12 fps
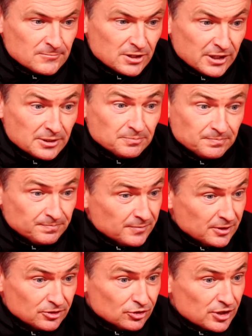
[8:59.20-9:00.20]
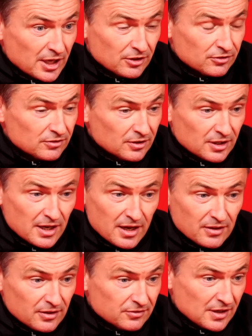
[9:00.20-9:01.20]
yeah, and just get this get
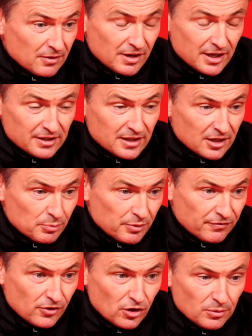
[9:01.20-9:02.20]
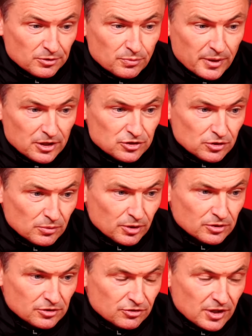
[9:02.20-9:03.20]
this out of our head, get the performance, make sure we
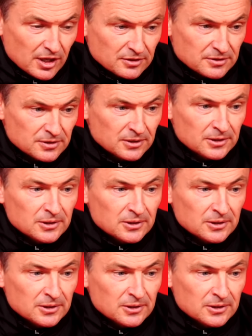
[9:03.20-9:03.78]
understand